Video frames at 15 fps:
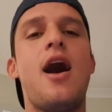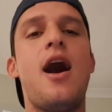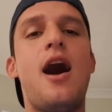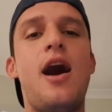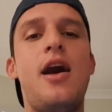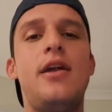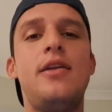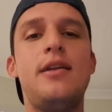
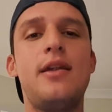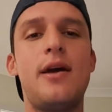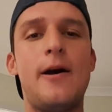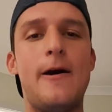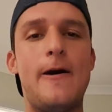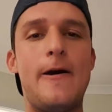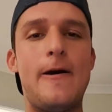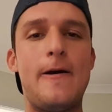And
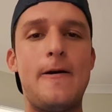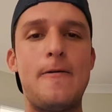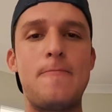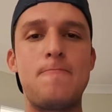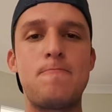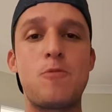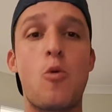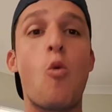
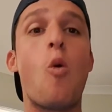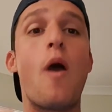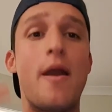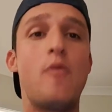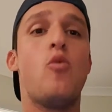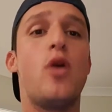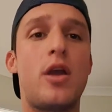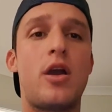
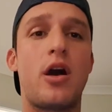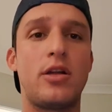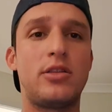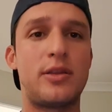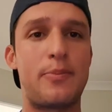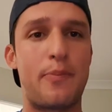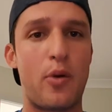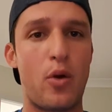when we
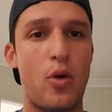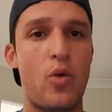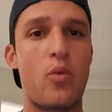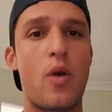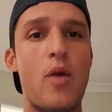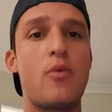got the ball,